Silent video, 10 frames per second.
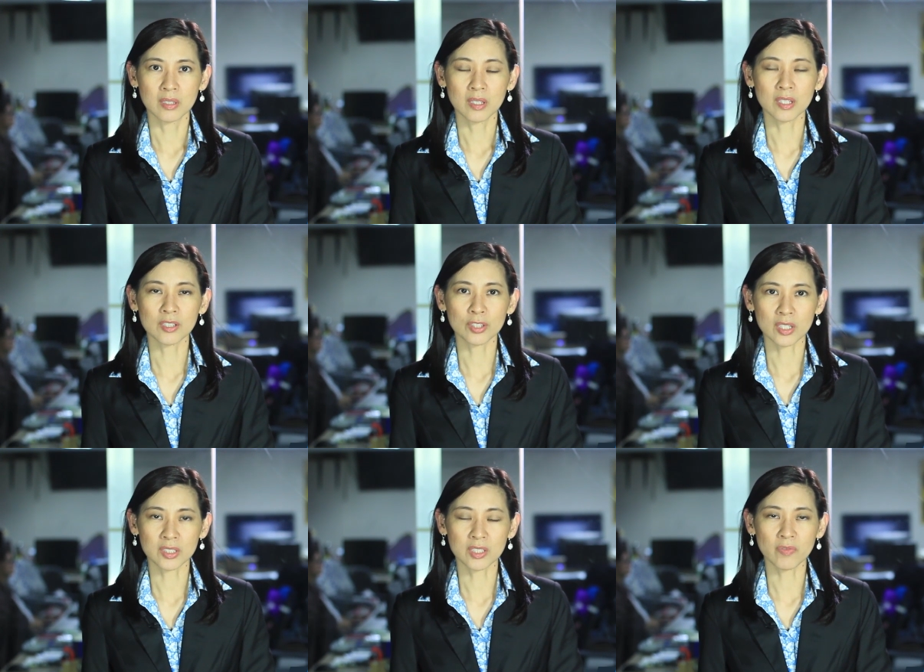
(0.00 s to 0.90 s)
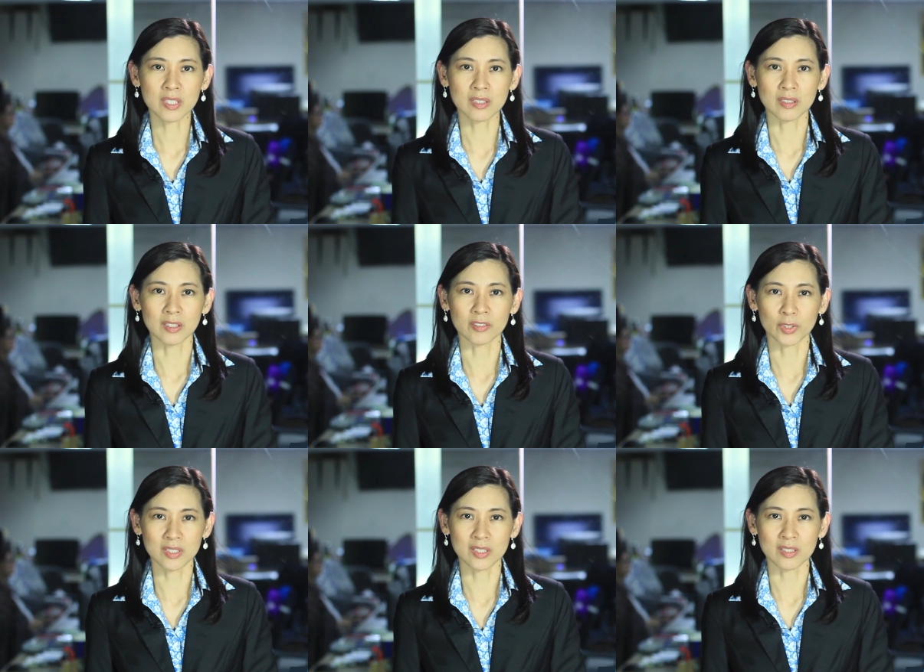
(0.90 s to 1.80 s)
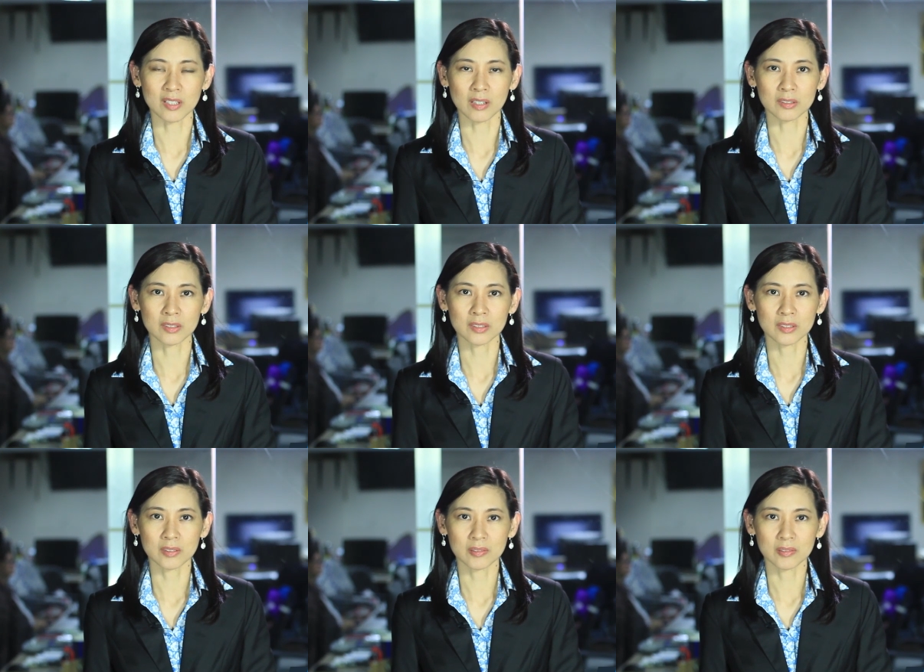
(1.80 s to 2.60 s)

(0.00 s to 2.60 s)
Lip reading: Here's Justin Bastille for the details.